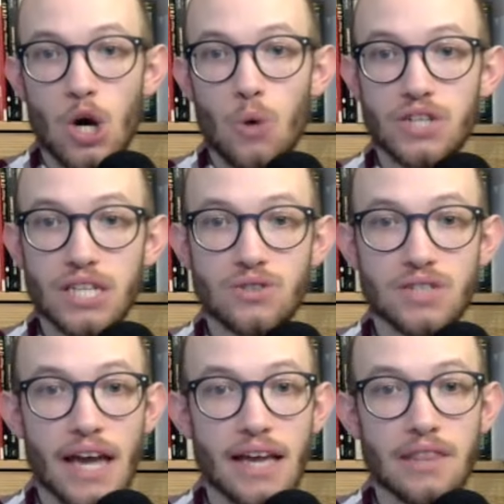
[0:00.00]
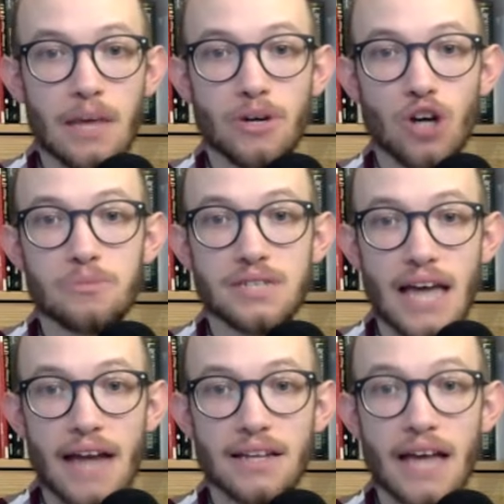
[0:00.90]
which is to say they become
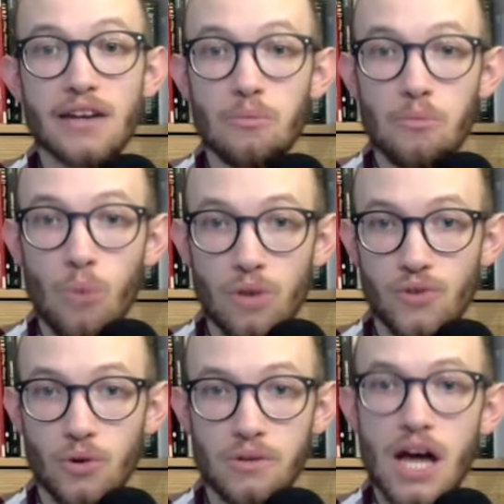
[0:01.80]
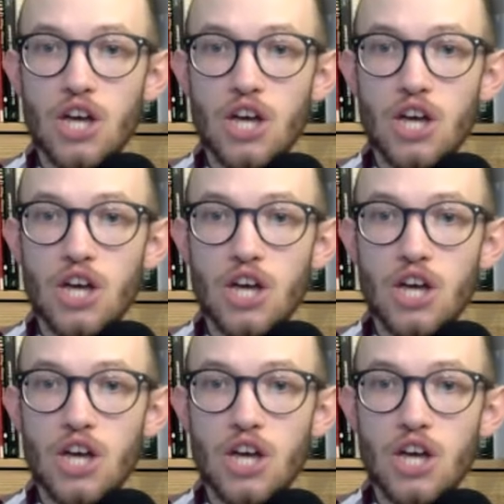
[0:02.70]
sad and mournful,